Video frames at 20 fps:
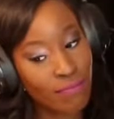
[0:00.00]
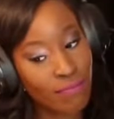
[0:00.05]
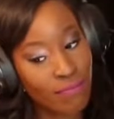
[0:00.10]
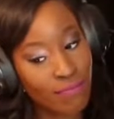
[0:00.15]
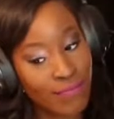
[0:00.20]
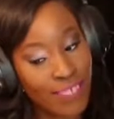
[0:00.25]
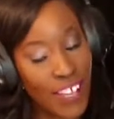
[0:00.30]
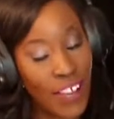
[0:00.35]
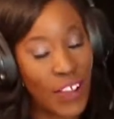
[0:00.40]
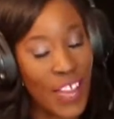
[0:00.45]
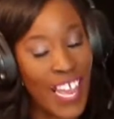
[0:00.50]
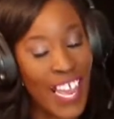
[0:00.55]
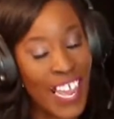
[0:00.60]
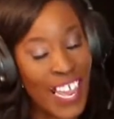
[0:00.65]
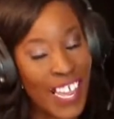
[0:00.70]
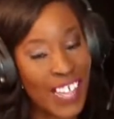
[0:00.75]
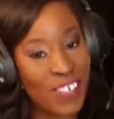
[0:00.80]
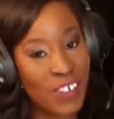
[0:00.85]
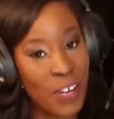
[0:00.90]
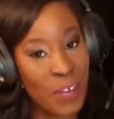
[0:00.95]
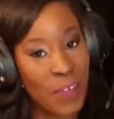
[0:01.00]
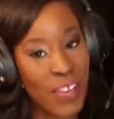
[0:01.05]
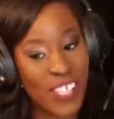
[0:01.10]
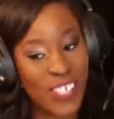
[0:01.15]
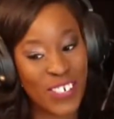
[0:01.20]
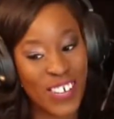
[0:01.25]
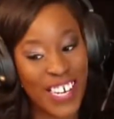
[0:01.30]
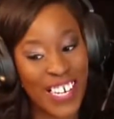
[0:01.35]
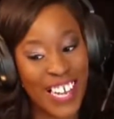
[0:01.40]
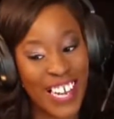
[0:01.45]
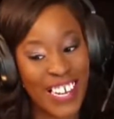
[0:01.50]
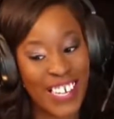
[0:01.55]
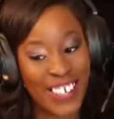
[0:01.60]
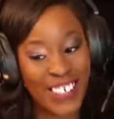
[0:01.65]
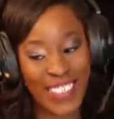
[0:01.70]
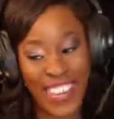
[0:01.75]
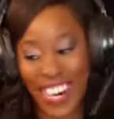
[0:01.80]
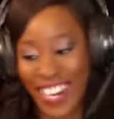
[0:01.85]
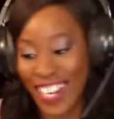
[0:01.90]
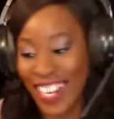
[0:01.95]
Okay, I just want to make sure I got it
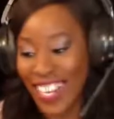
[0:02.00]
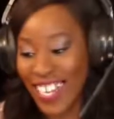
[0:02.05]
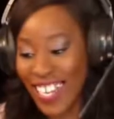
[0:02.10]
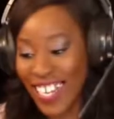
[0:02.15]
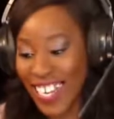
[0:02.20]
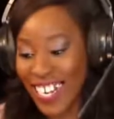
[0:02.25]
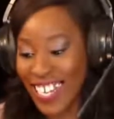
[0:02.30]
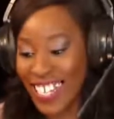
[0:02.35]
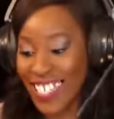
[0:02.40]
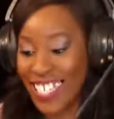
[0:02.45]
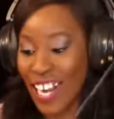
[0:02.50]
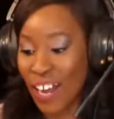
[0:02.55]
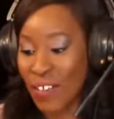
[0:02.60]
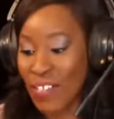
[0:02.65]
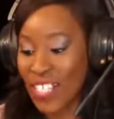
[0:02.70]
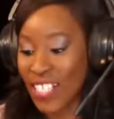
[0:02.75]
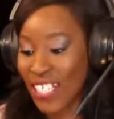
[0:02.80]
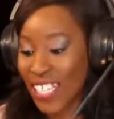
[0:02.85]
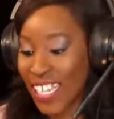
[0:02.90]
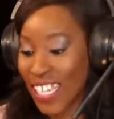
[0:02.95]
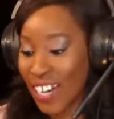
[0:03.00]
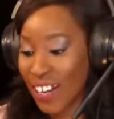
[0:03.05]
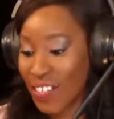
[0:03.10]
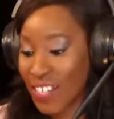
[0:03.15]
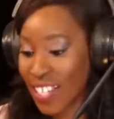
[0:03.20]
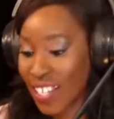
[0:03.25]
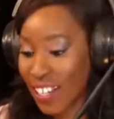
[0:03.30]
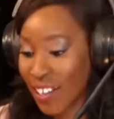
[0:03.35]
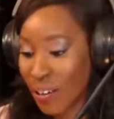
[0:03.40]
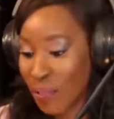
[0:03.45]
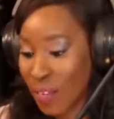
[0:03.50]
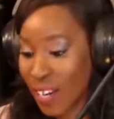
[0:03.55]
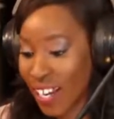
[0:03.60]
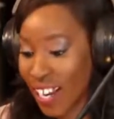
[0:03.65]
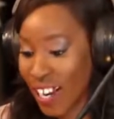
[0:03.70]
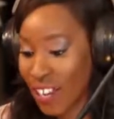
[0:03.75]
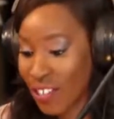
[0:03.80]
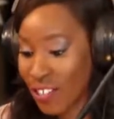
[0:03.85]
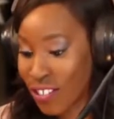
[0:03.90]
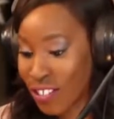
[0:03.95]
right, because then I was looking and I was like, oh my
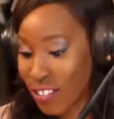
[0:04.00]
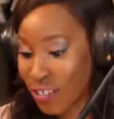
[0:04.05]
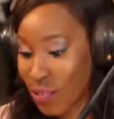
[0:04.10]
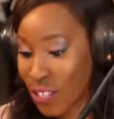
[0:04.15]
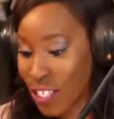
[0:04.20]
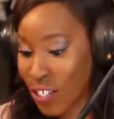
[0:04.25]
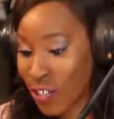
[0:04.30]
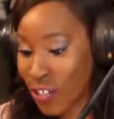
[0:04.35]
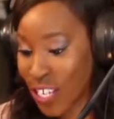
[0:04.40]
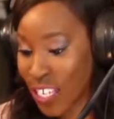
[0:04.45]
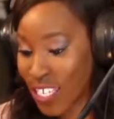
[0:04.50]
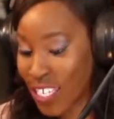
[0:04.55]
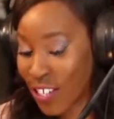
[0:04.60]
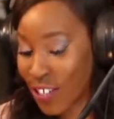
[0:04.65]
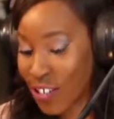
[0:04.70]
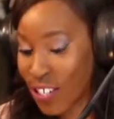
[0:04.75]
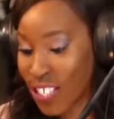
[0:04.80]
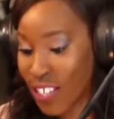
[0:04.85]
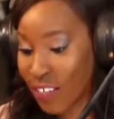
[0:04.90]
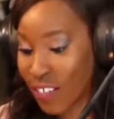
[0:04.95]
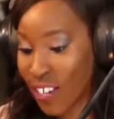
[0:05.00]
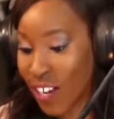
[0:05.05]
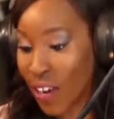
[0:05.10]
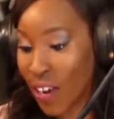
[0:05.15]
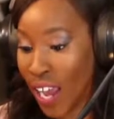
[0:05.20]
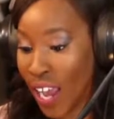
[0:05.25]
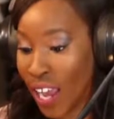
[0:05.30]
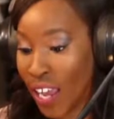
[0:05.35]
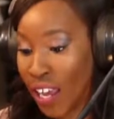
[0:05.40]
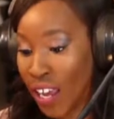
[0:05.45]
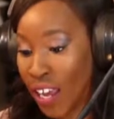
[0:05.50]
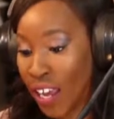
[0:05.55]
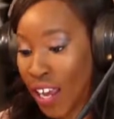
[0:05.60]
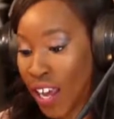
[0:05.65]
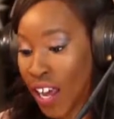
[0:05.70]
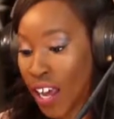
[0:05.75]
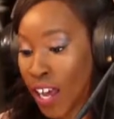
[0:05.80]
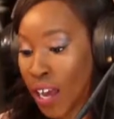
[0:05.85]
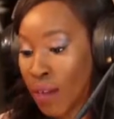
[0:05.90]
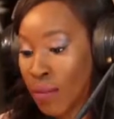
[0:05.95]
gosh, was it Jesse or Steven? Okay.
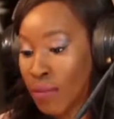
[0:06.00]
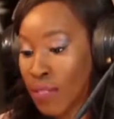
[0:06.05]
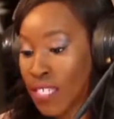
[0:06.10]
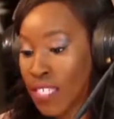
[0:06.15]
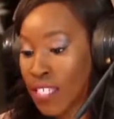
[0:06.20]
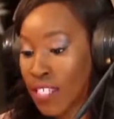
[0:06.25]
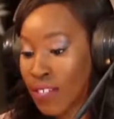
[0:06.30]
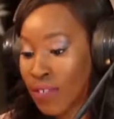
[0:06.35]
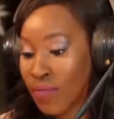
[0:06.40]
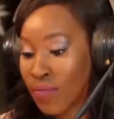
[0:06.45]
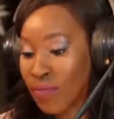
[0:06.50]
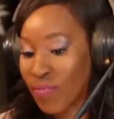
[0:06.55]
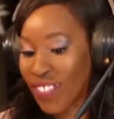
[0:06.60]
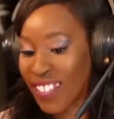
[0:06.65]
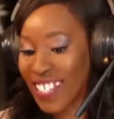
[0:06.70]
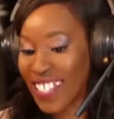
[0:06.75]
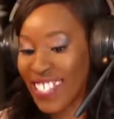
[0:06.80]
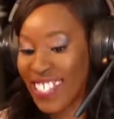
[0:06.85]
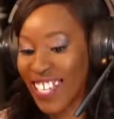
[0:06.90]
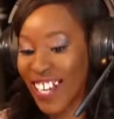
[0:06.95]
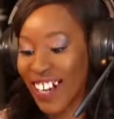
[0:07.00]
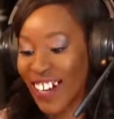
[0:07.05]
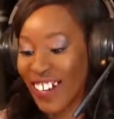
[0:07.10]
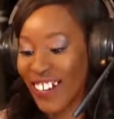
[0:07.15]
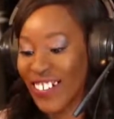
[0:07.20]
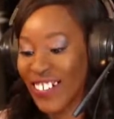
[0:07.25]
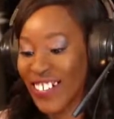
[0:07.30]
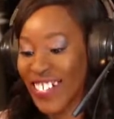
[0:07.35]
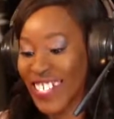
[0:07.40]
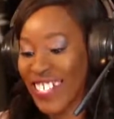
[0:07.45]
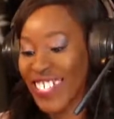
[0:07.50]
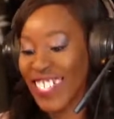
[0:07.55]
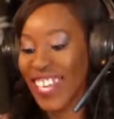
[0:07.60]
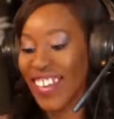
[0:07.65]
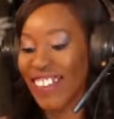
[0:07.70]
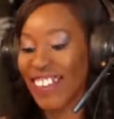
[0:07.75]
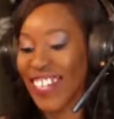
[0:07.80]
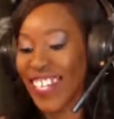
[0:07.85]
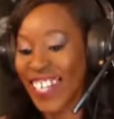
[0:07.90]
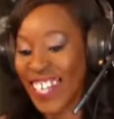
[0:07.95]
So
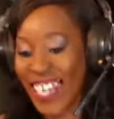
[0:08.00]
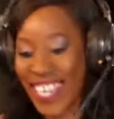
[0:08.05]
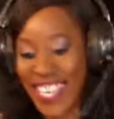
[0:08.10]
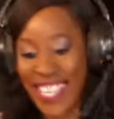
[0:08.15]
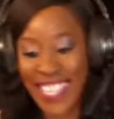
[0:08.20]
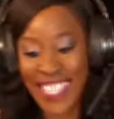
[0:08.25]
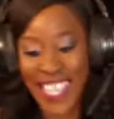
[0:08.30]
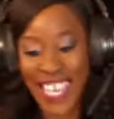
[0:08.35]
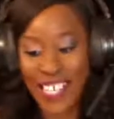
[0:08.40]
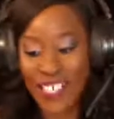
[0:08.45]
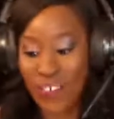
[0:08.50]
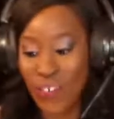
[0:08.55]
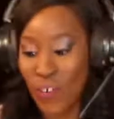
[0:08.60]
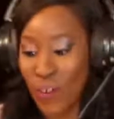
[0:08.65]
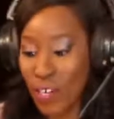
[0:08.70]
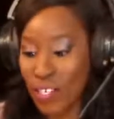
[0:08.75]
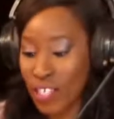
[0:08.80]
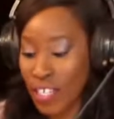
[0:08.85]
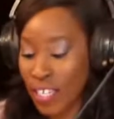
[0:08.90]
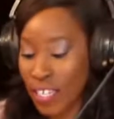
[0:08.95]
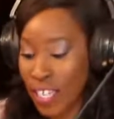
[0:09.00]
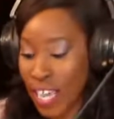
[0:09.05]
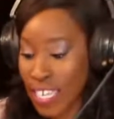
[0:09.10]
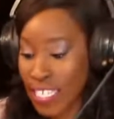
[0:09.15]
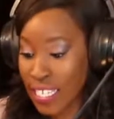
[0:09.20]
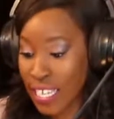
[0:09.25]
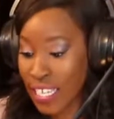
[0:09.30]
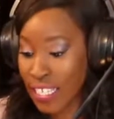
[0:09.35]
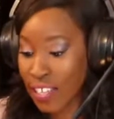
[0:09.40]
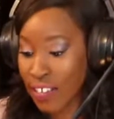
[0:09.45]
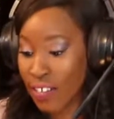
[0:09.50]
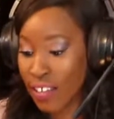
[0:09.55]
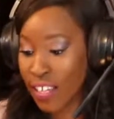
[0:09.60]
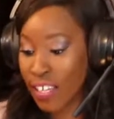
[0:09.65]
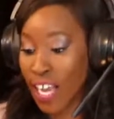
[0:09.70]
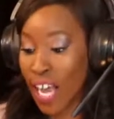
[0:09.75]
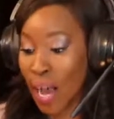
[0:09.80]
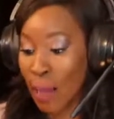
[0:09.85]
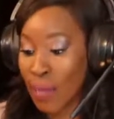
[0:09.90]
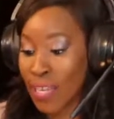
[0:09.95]
Steven, thanks for watching. Guys, in the
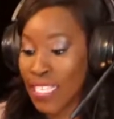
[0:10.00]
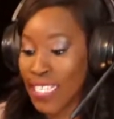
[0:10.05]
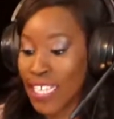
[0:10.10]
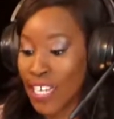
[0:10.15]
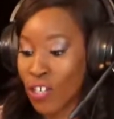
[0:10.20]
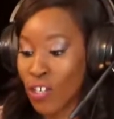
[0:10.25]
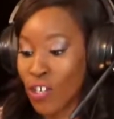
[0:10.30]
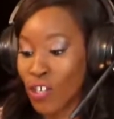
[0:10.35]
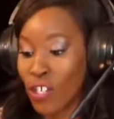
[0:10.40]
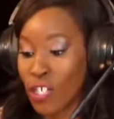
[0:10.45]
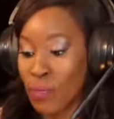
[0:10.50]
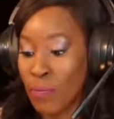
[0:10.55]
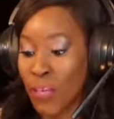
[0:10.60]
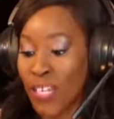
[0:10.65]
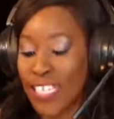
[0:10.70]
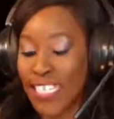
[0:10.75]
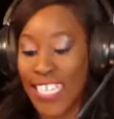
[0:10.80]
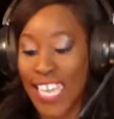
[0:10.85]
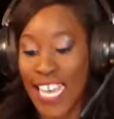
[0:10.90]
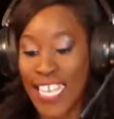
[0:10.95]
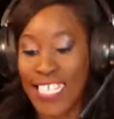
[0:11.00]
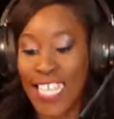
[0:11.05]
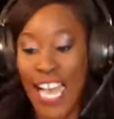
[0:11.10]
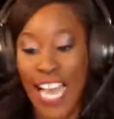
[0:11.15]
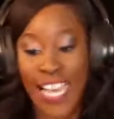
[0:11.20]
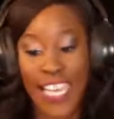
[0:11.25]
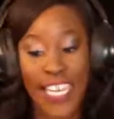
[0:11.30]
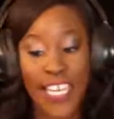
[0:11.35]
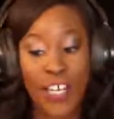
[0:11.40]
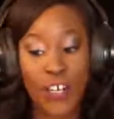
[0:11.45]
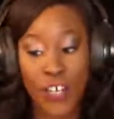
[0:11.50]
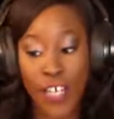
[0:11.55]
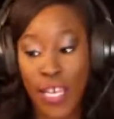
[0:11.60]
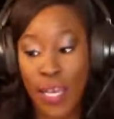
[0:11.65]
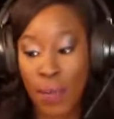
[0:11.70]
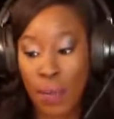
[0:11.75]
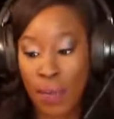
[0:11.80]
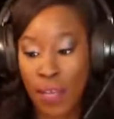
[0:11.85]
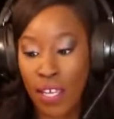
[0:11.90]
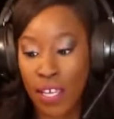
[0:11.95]
comment section, just put yes, I hear
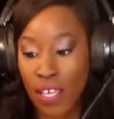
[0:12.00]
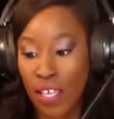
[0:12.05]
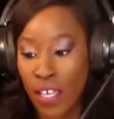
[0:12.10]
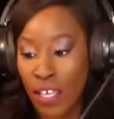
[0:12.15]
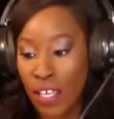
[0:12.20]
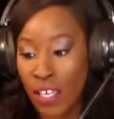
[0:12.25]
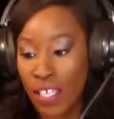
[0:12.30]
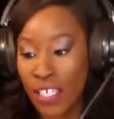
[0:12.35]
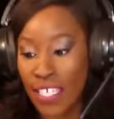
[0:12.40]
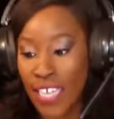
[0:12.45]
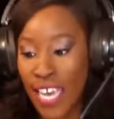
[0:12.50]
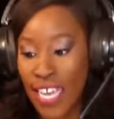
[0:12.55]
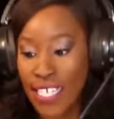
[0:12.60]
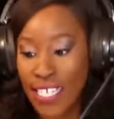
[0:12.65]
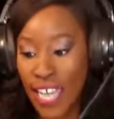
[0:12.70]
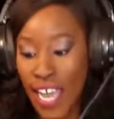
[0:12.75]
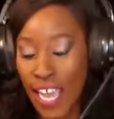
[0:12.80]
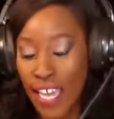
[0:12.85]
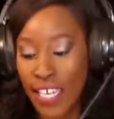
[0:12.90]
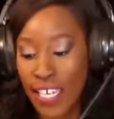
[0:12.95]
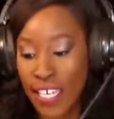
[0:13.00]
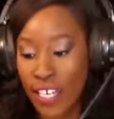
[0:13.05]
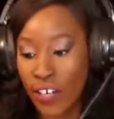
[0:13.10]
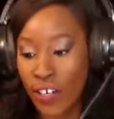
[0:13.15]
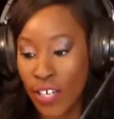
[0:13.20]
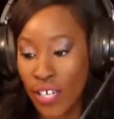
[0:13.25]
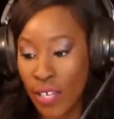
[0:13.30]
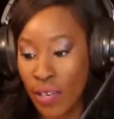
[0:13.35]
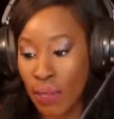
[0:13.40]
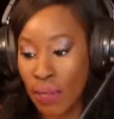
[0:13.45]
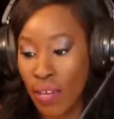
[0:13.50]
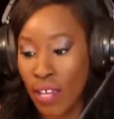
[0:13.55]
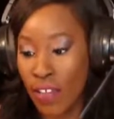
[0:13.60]
him. Yes, I hear him.